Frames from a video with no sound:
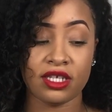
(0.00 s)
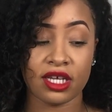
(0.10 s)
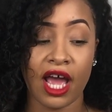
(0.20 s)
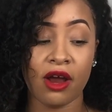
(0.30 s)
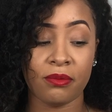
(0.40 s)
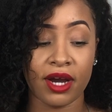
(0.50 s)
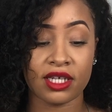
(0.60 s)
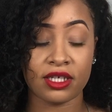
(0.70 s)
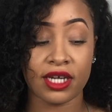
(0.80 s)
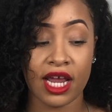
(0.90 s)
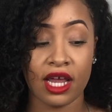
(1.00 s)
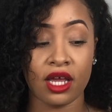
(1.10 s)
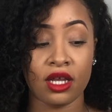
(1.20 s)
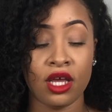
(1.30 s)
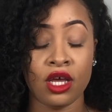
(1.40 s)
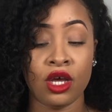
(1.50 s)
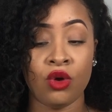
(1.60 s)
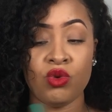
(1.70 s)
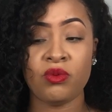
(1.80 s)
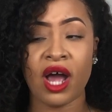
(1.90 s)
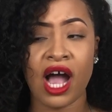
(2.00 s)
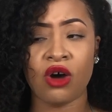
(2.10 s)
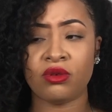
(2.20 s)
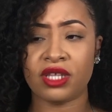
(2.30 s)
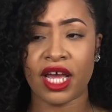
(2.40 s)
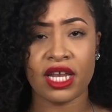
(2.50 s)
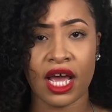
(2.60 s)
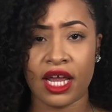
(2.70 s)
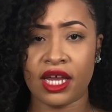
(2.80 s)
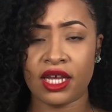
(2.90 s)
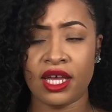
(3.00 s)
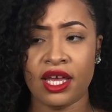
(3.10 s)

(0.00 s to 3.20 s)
He's a chiropractor, and we were out that night,